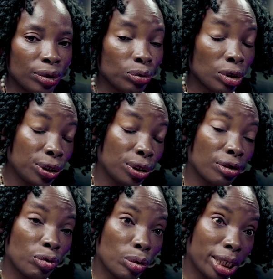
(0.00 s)
provision
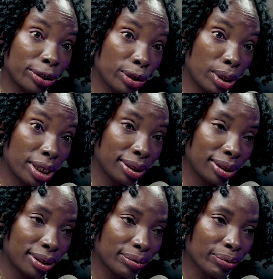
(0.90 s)
of mobile
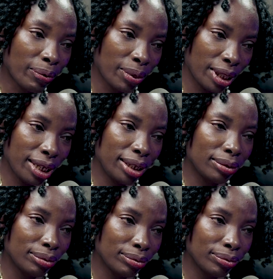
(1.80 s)
toilets
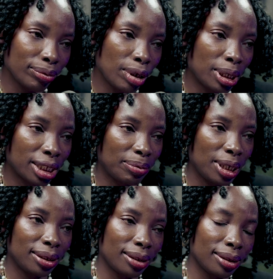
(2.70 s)
in public
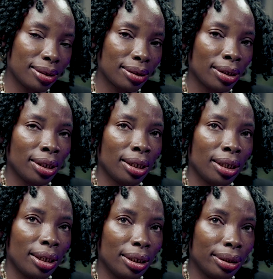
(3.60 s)
spaces.
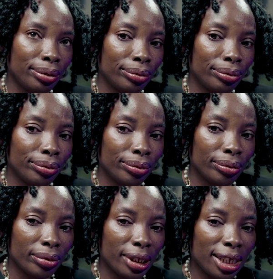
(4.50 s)

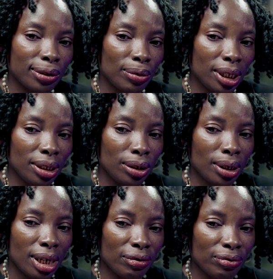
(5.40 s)
That way you
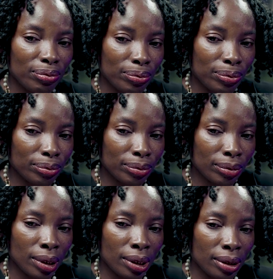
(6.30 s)
have
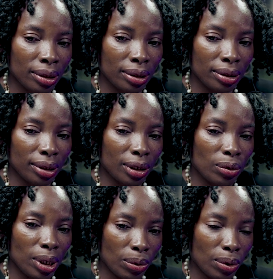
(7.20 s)
a
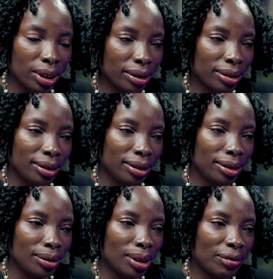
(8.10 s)
quick one. You
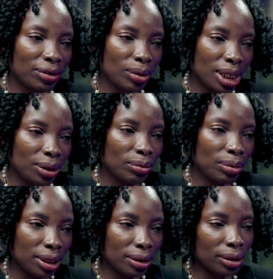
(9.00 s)
don't have to wait to
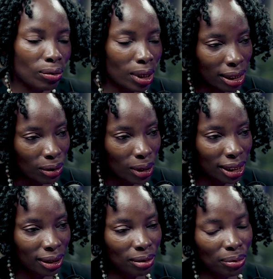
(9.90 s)
build. While they're
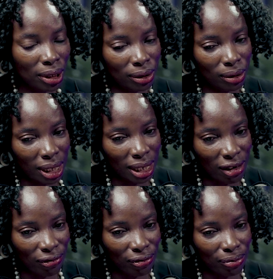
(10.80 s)
waiting to build, you can
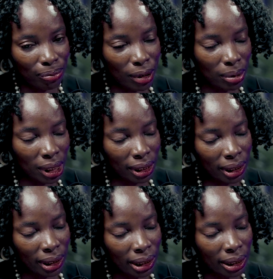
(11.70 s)
have public
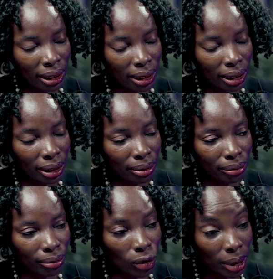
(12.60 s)

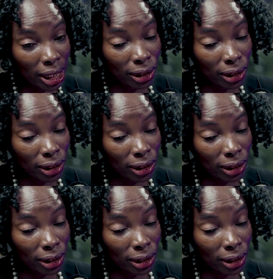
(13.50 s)
mobile